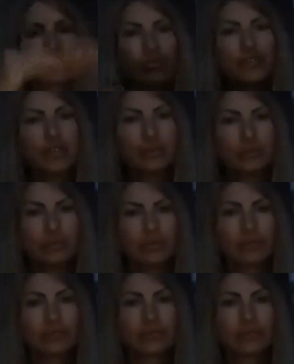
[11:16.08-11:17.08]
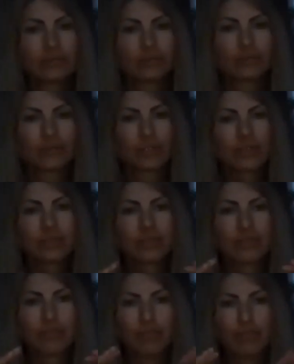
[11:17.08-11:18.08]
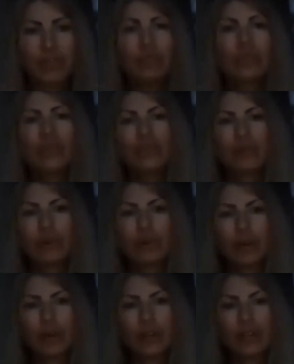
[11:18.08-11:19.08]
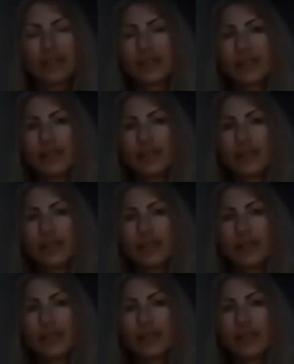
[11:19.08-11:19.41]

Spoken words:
over you, just be with them for a while and say,